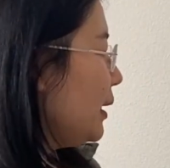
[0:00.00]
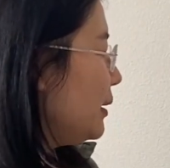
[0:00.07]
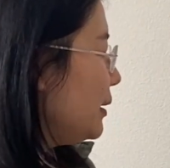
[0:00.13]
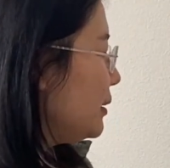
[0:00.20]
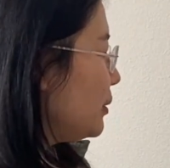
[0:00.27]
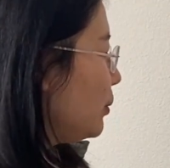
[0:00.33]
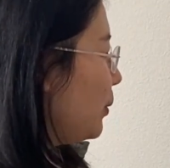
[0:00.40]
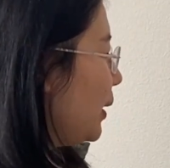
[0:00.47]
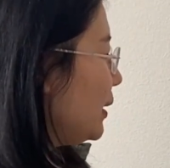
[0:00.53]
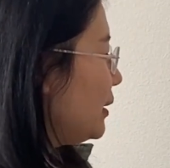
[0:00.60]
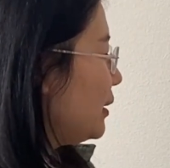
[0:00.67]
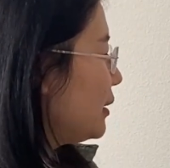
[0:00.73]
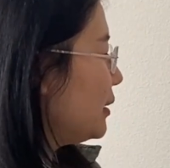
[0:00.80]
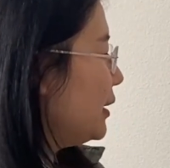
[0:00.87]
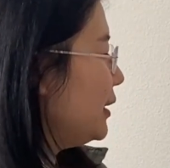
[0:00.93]
this
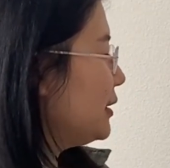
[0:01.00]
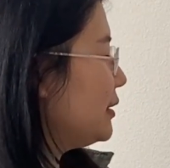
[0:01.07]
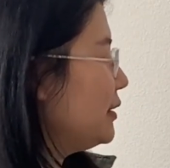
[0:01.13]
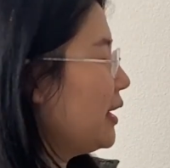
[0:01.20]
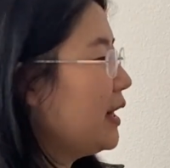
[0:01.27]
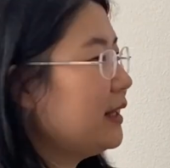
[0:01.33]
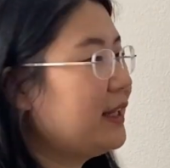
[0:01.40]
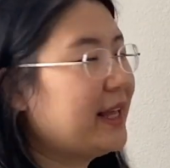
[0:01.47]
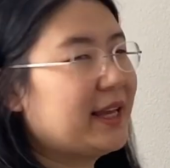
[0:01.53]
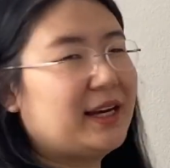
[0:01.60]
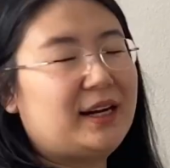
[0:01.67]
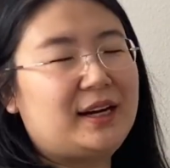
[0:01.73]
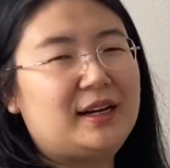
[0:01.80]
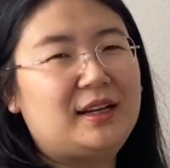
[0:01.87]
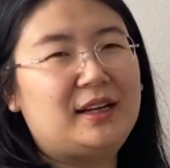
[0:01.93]
water is not like
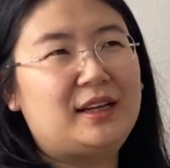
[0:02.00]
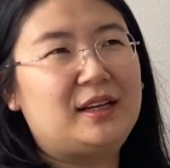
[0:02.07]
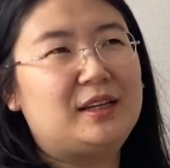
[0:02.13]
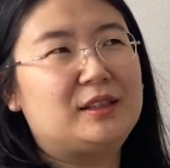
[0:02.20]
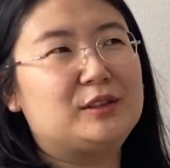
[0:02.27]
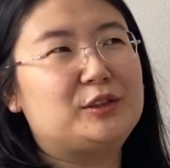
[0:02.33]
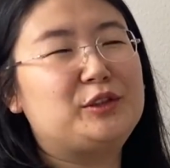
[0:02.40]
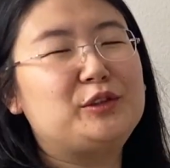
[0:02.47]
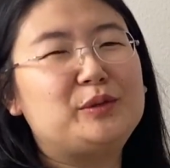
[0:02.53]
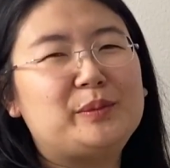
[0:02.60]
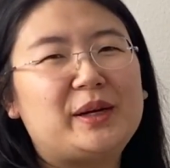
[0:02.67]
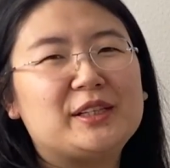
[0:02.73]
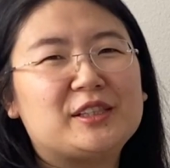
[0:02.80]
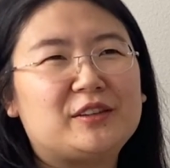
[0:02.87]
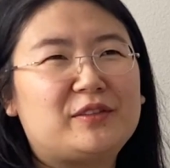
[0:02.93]
too
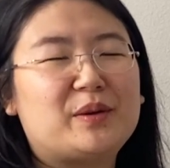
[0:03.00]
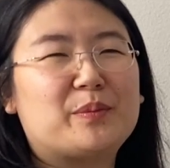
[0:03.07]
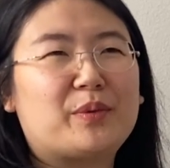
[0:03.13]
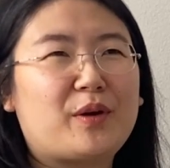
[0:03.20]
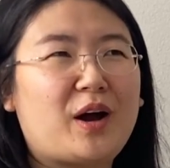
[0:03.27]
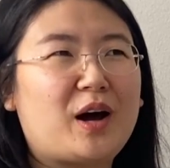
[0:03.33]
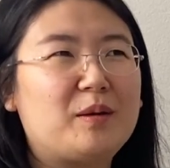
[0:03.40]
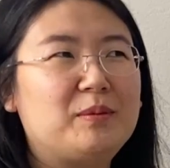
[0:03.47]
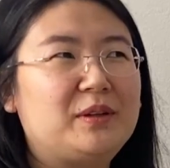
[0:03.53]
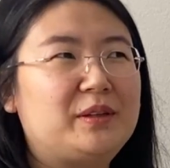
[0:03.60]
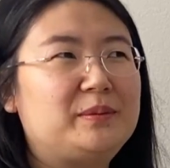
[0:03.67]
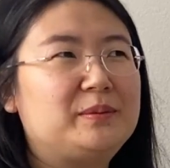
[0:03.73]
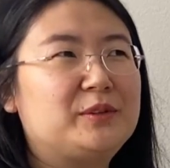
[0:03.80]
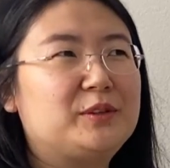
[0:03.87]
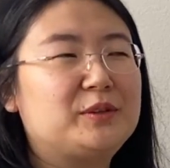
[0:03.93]
much of a
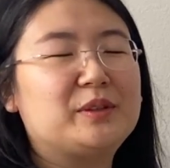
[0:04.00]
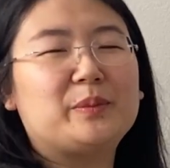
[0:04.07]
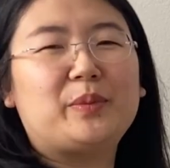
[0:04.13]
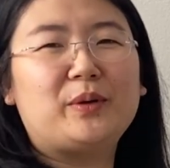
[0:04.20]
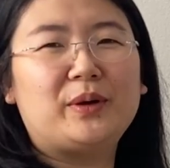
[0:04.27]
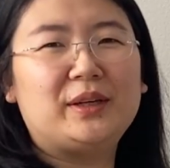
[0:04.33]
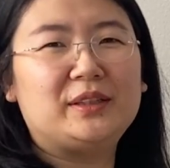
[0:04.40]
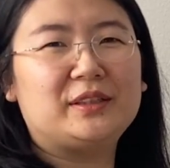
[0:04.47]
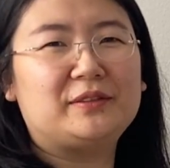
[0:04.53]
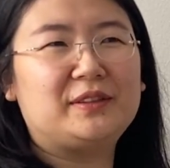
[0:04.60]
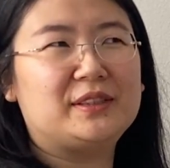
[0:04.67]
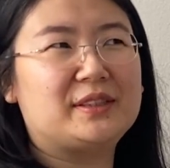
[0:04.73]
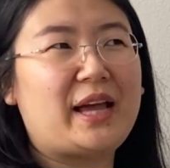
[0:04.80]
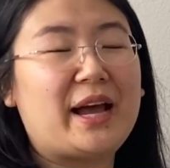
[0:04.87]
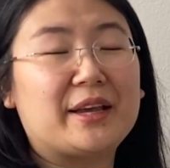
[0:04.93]
problem to the point of
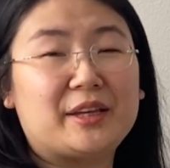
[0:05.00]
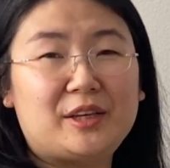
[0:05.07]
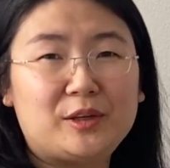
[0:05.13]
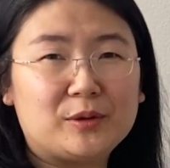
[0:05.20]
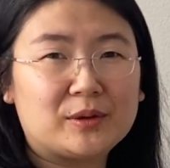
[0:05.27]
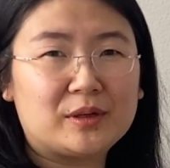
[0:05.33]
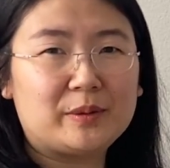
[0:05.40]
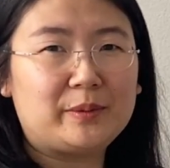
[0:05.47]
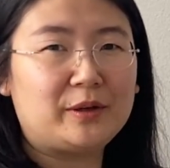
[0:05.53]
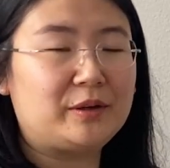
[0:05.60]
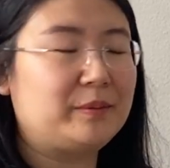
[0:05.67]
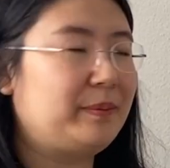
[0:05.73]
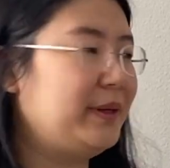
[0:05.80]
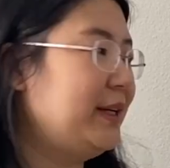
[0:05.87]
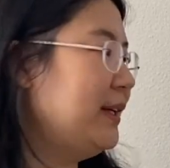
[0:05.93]
it's
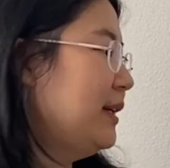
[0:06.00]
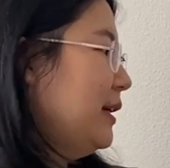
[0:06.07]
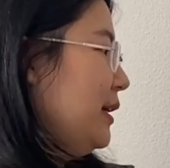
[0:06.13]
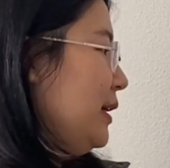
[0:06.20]
uncurable, but